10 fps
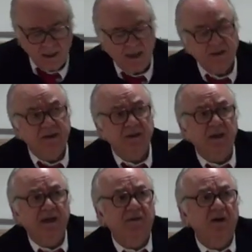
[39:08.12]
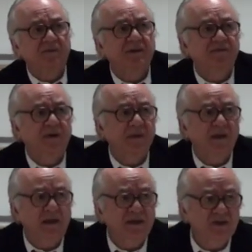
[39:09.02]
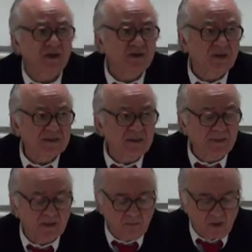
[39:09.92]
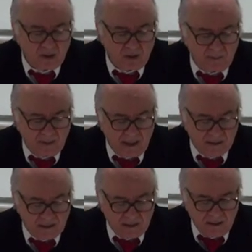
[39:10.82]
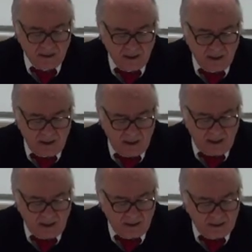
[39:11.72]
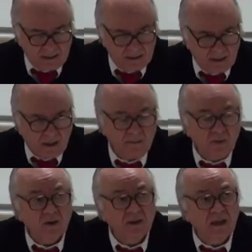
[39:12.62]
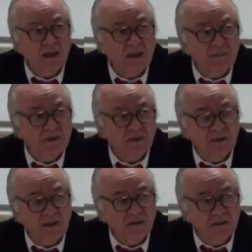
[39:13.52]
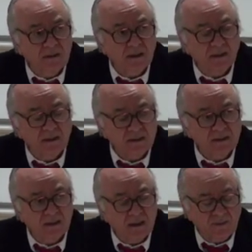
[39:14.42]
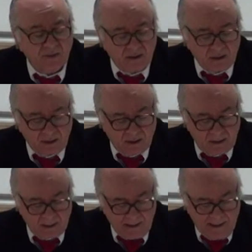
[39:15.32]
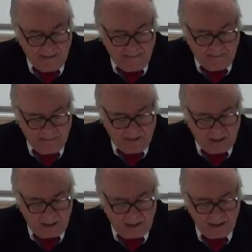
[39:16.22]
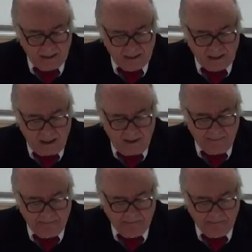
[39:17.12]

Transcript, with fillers: A third level of defamiliarization is a bit more complex, and this is at the borderline between internal and external critique, is uh,